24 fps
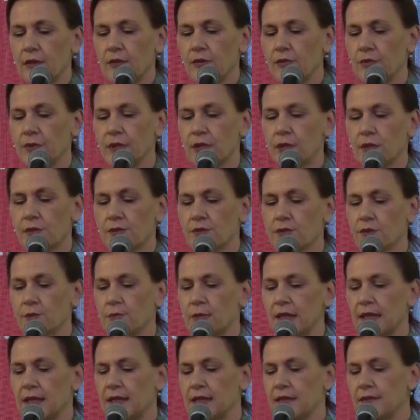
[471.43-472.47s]
We also
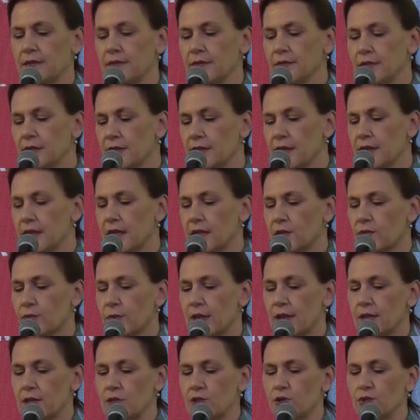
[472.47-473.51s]
believe that with
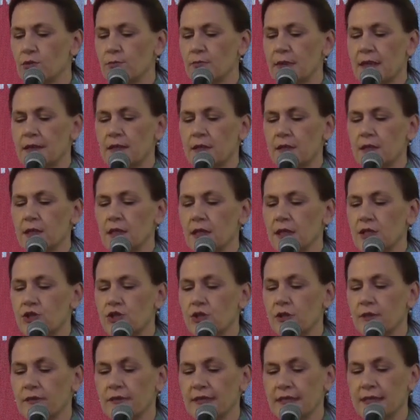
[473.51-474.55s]
the new methodology
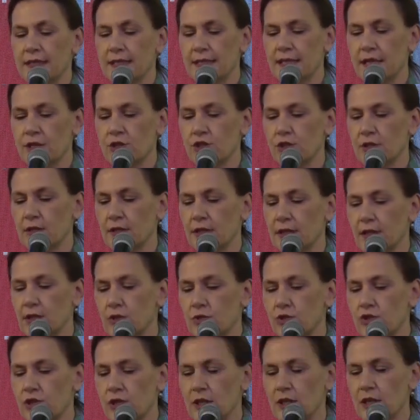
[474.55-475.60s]
of accession
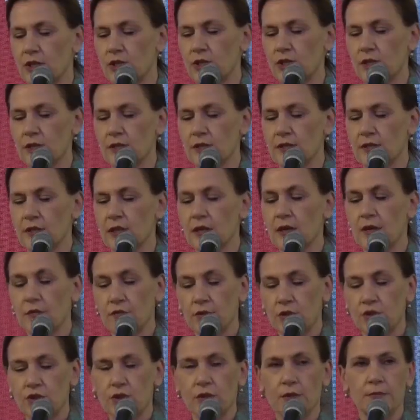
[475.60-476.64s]
negotiations,
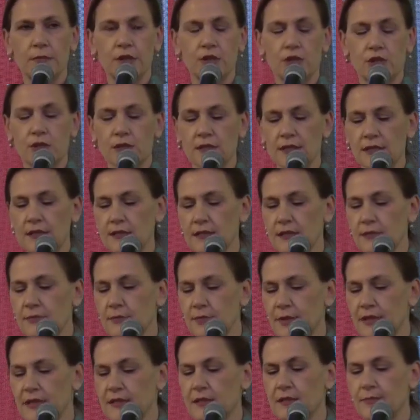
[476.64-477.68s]
which the Commission
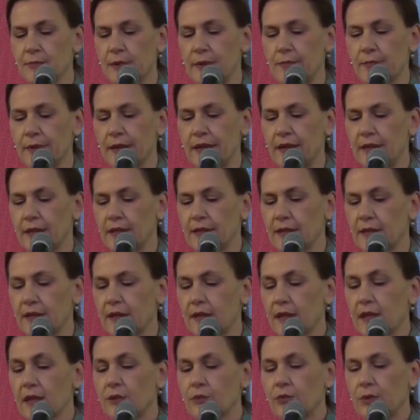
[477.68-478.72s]
is preparing,
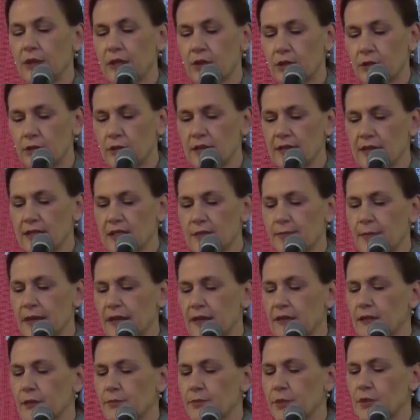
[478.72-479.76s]
we could
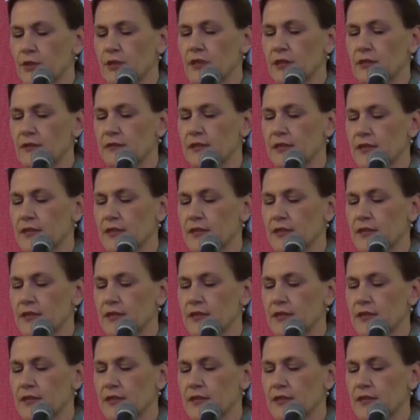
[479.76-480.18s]
expect the positive